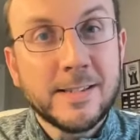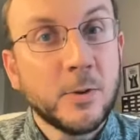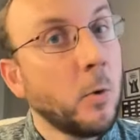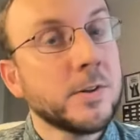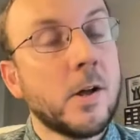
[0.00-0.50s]
of
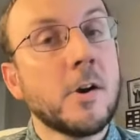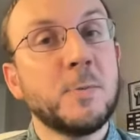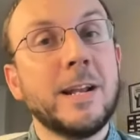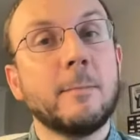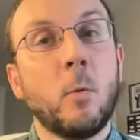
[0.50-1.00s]
course, the Hawks
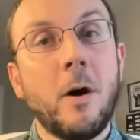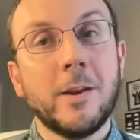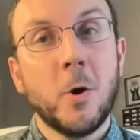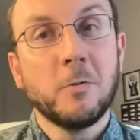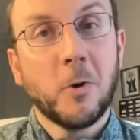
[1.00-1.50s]
making number one
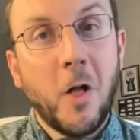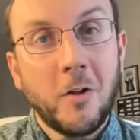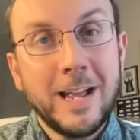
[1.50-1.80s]
overall